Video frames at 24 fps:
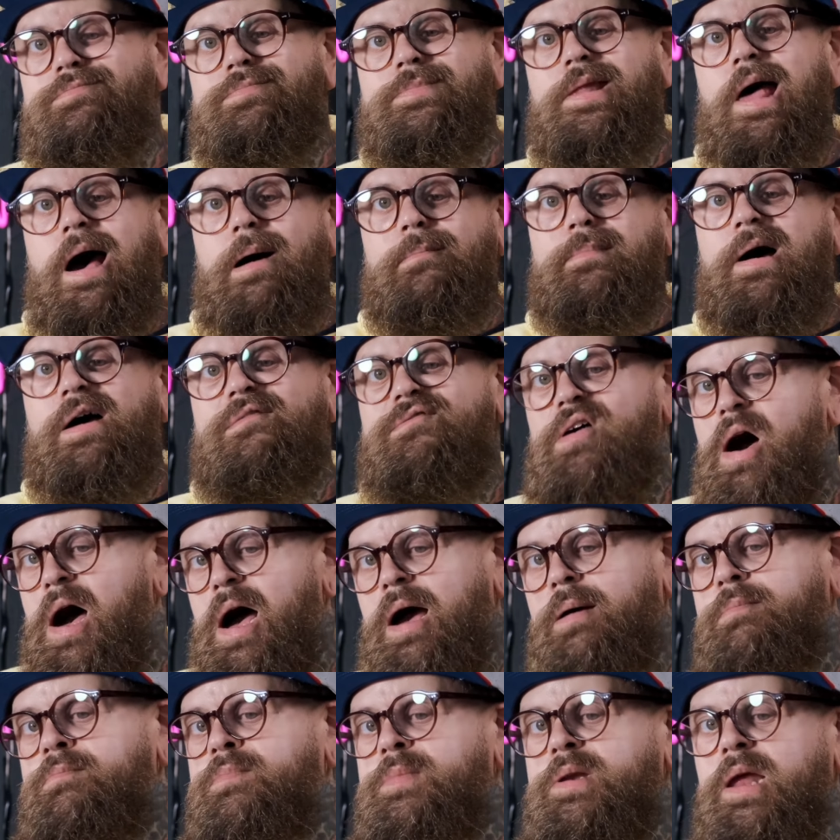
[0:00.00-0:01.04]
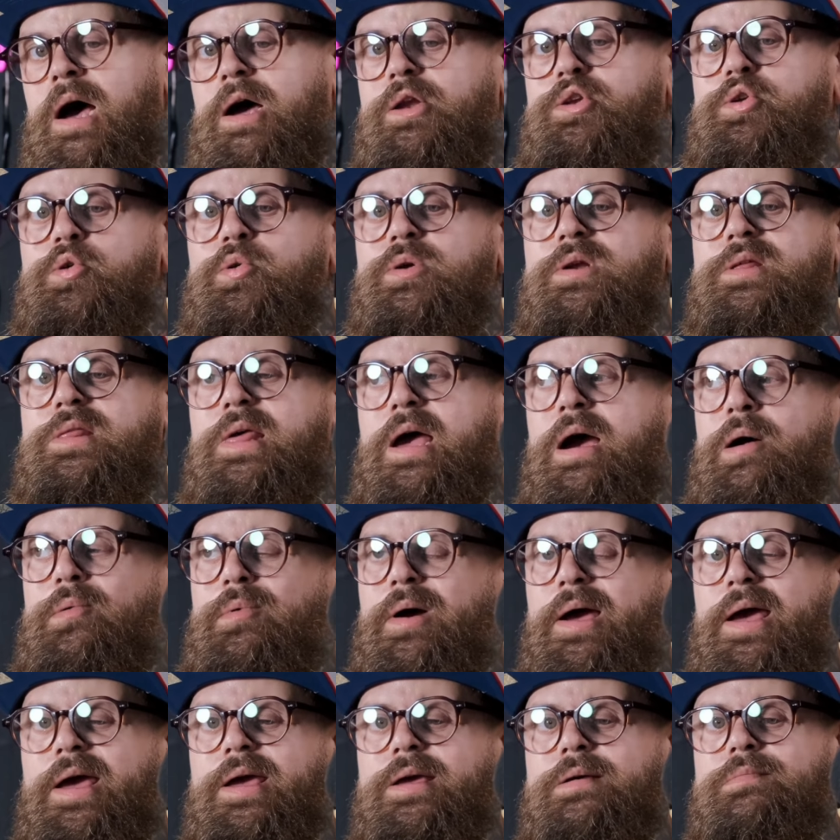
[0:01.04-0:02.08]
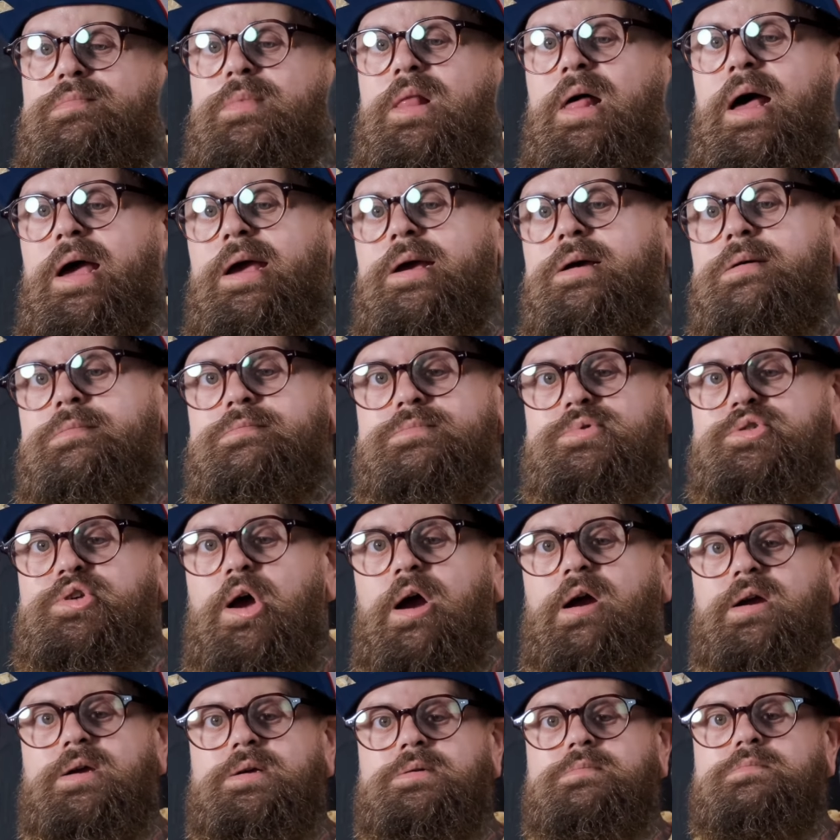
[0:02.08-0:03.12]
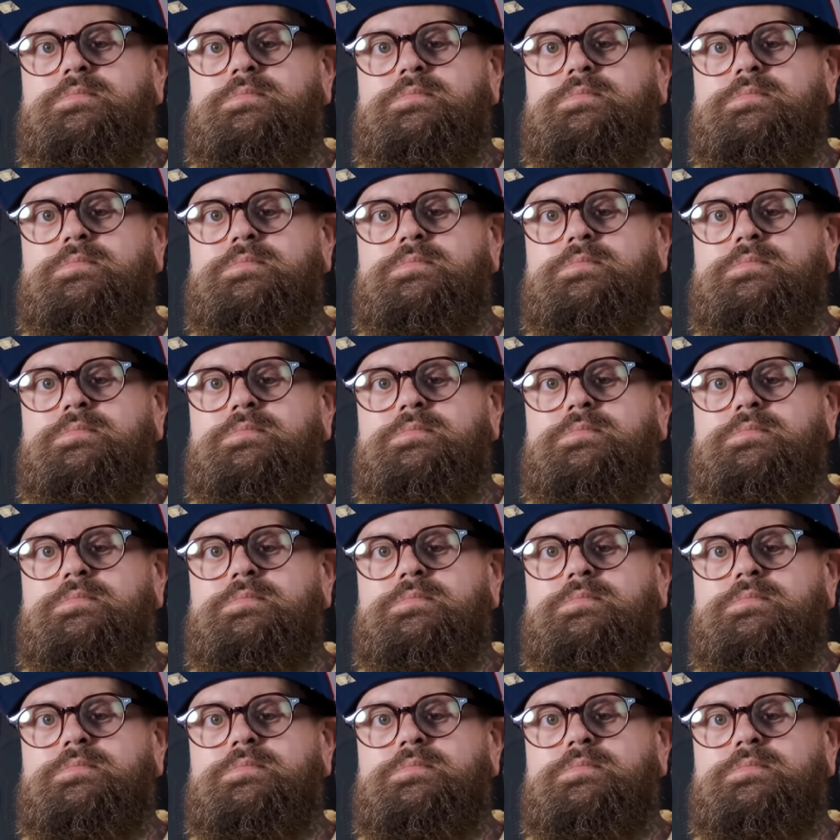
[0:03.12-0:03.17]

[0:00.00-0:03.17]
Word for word: not my vibe, not doing it that way, like, sorry,